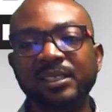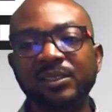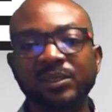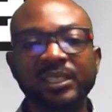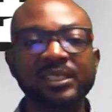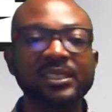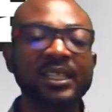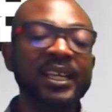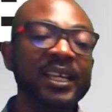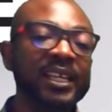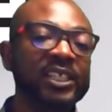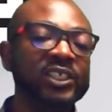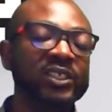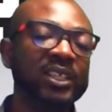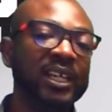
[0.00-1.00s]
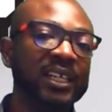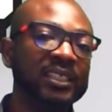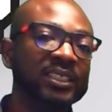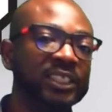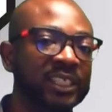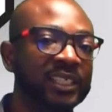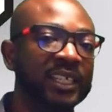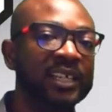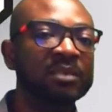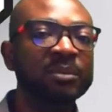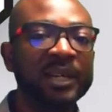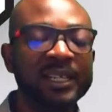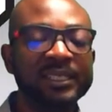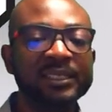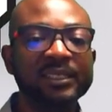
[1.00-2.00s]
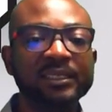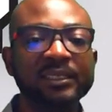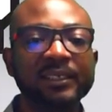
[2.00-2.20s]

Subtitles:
such as age and gender in mind.